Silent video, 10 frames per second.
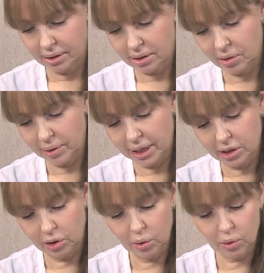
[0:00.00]
So
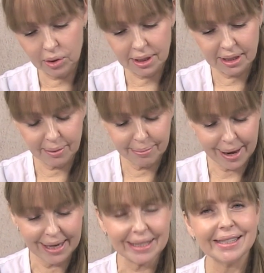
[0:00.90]
it looks
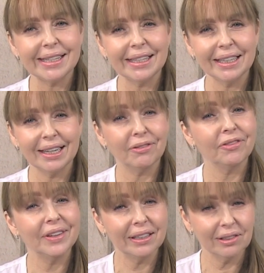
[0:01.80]
amazing, it
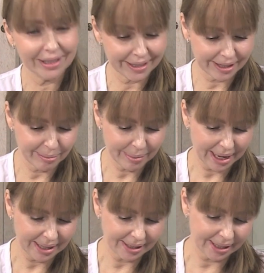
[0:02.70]
feels
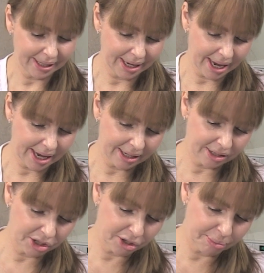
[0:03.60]
amazing,
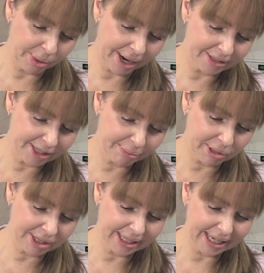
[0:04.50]
and her brown
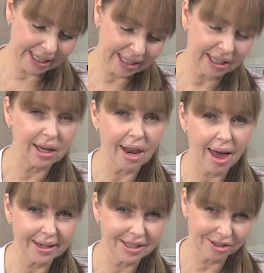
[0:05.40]
spots are getting
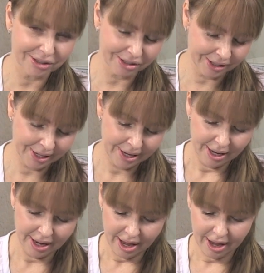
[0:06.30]
lighter.
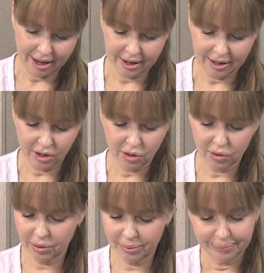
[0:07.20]

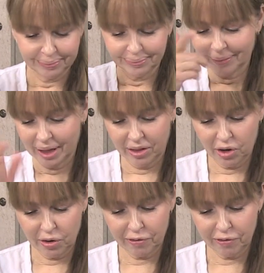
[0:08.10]
Her